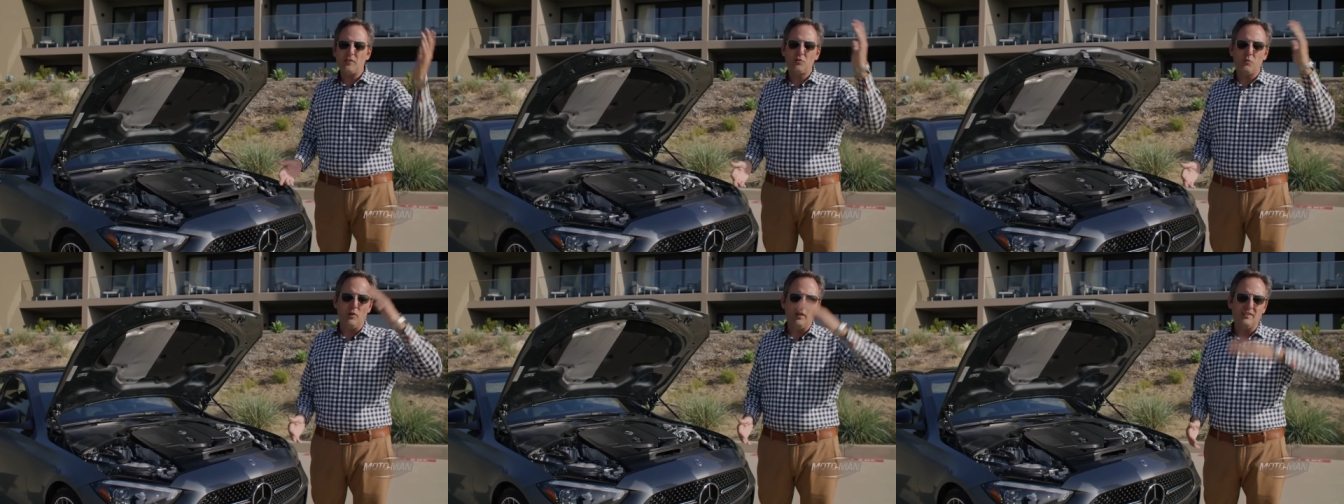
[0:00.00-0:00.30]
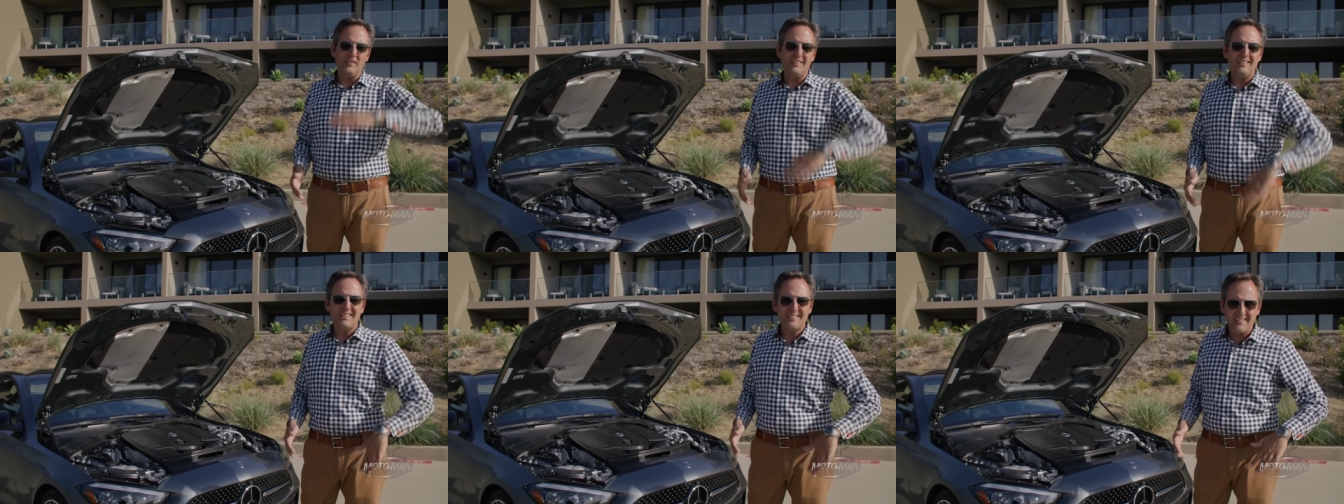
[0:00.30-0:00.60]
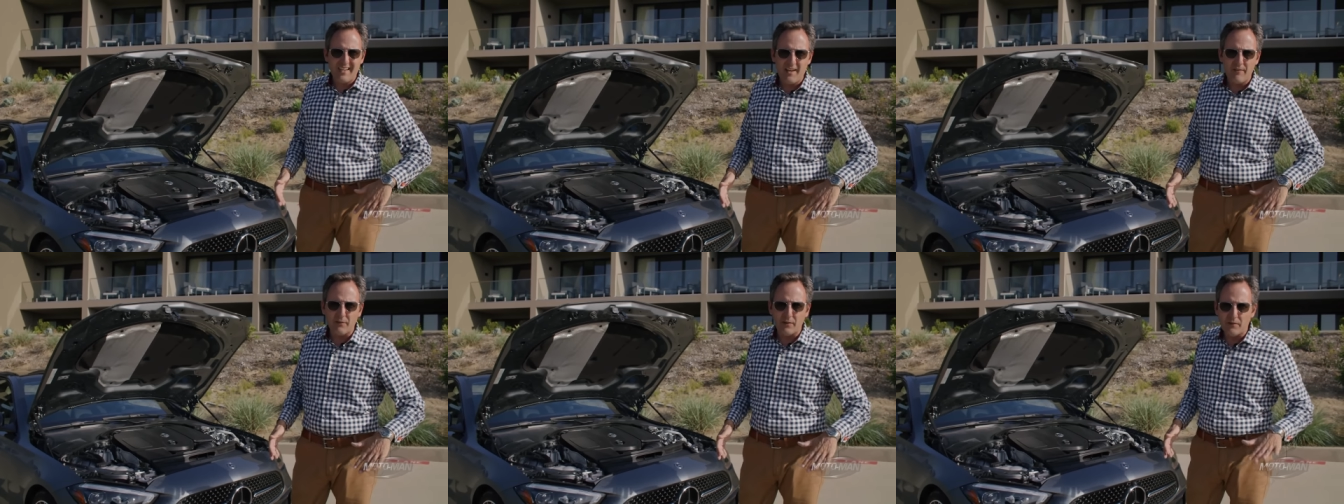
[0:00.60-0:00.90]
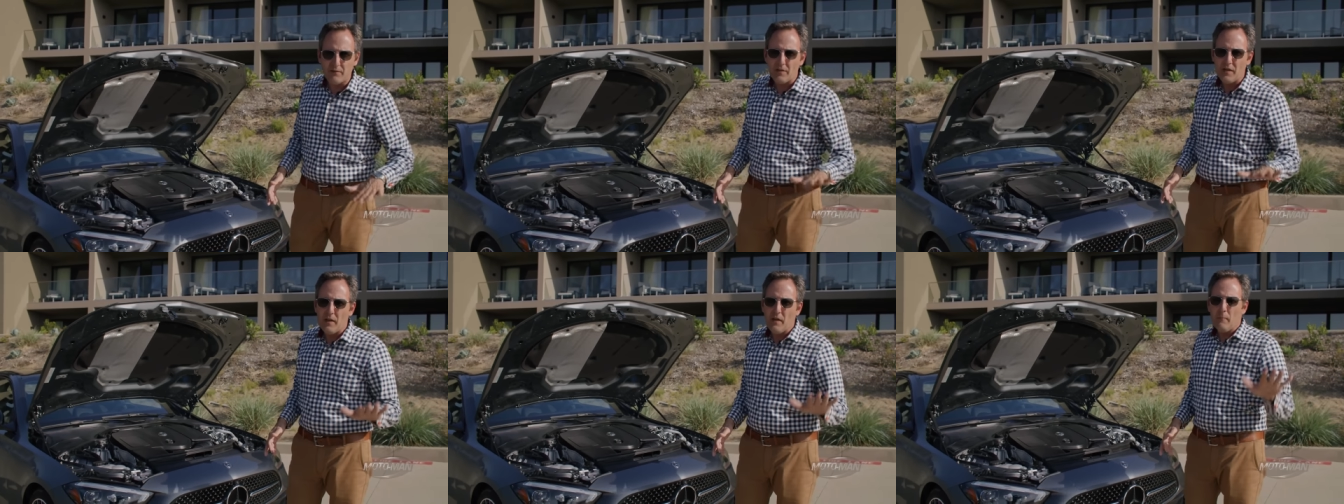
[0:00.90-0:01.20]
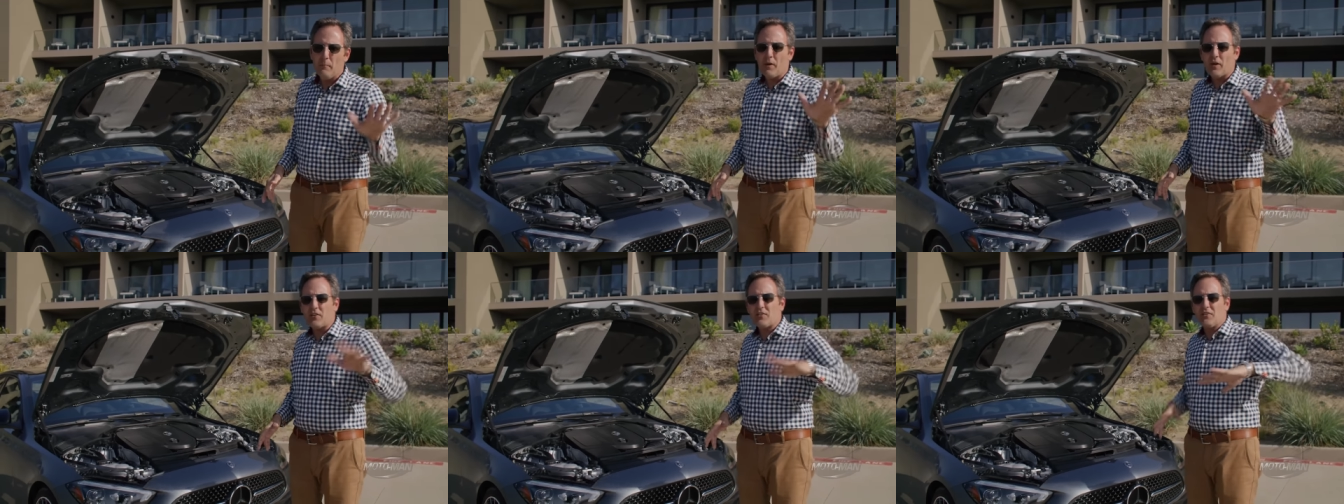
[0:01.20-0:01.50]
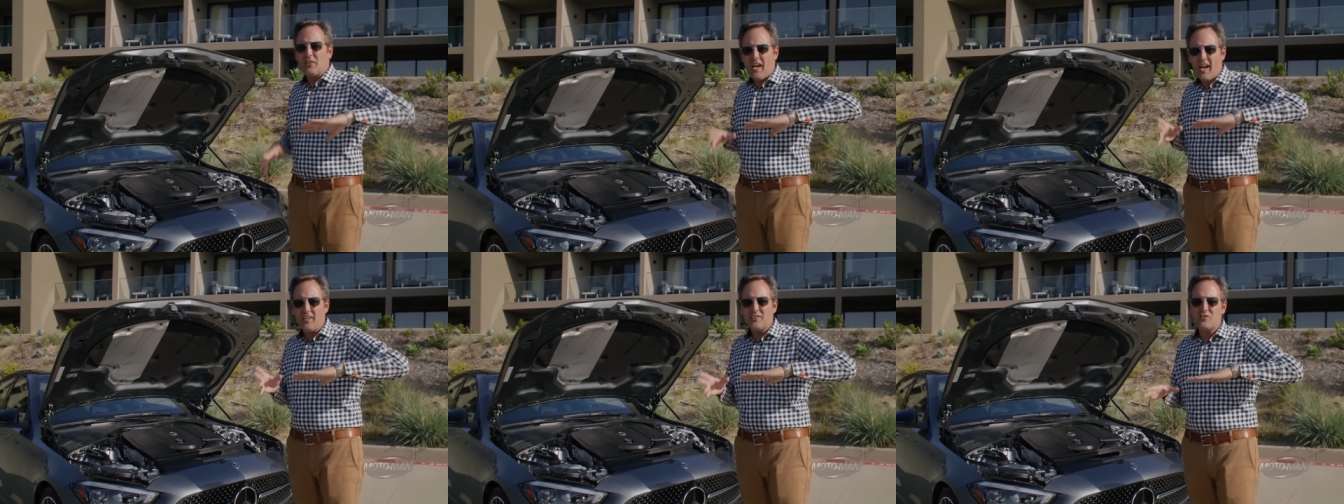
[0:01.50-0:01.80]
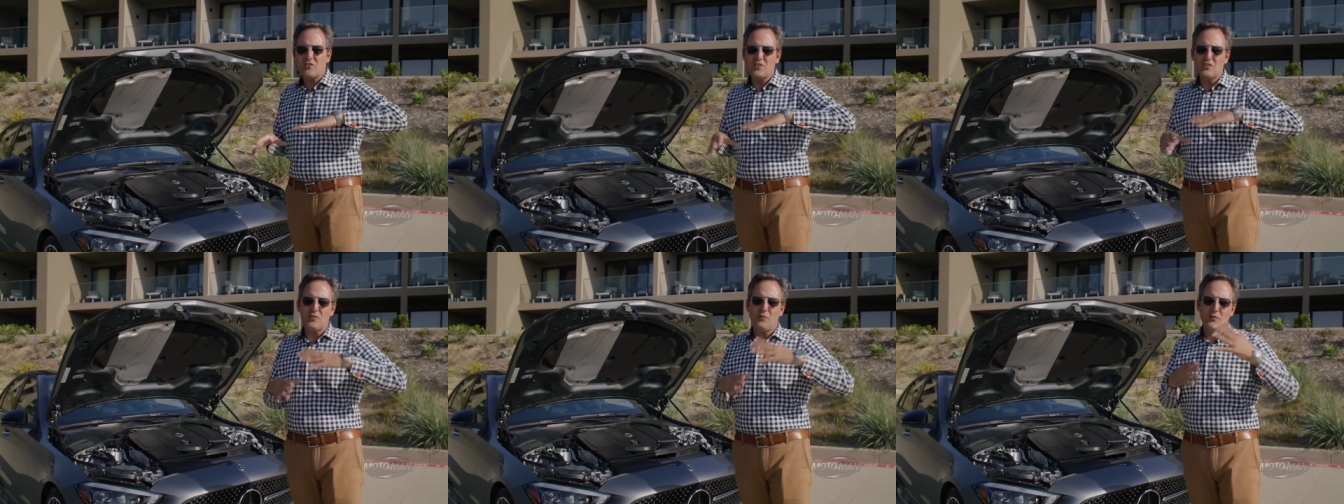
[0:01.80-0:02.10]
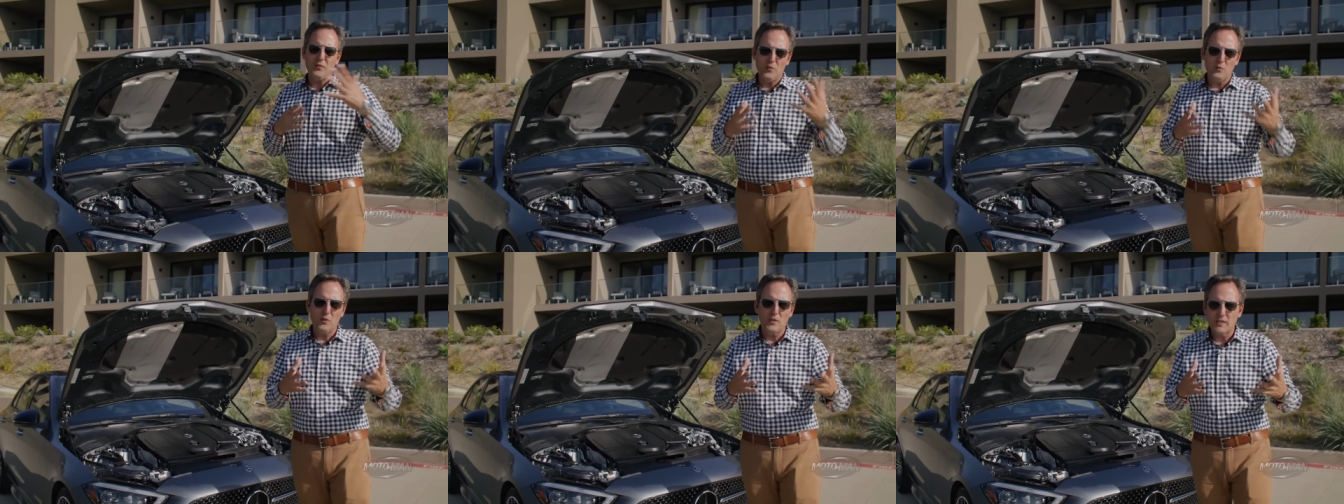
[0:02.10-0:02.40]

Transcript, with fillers: 27, but it's not just the fuel